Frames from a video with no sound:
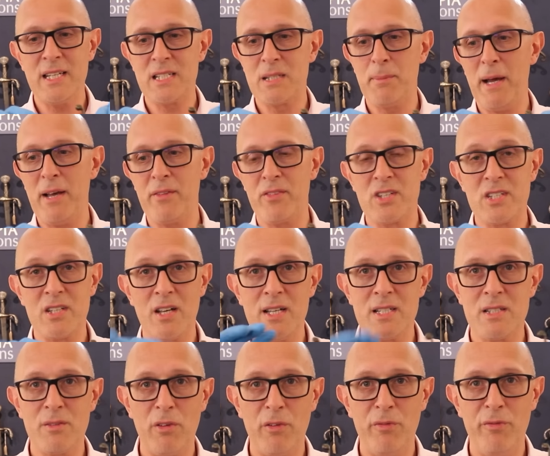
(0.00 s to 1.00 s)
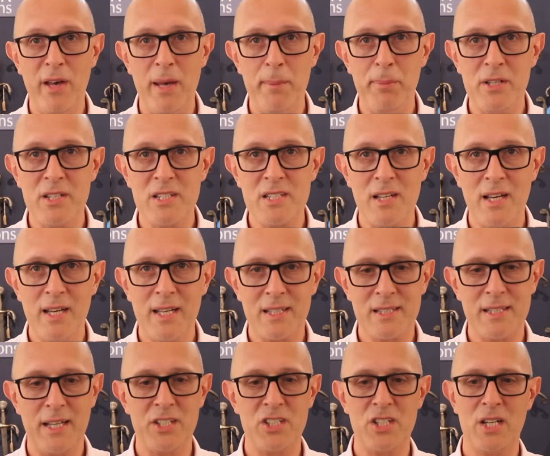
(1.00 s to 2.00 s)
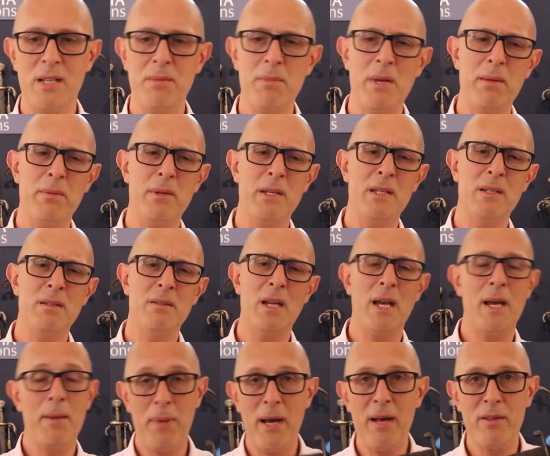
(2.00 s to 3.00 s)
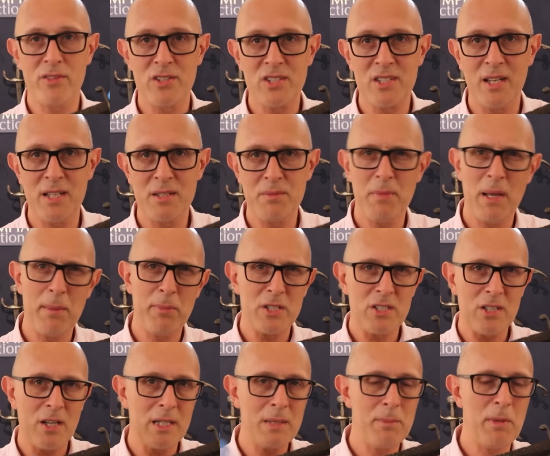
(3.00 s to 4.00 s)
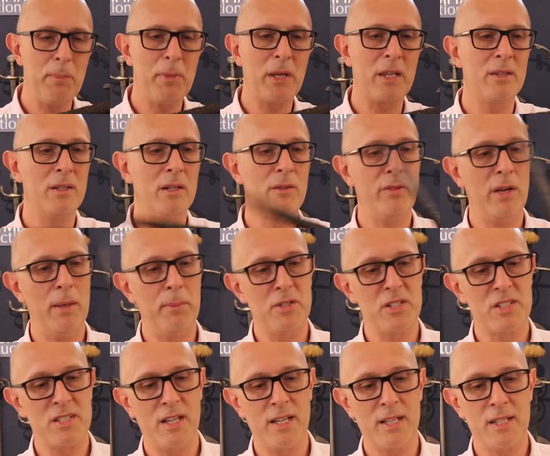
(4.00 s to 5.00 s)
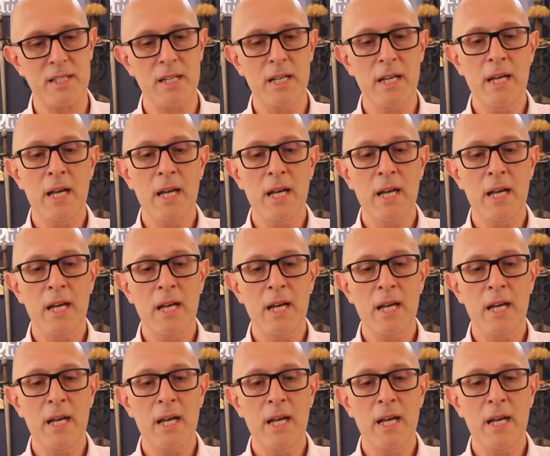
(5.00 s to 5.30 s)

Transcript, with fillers: It's about the size of a Fairbairn Sykes, actually. Maybe, yeah, about the size, maybe a tiny bit bigger than a Fairbairn Sykes.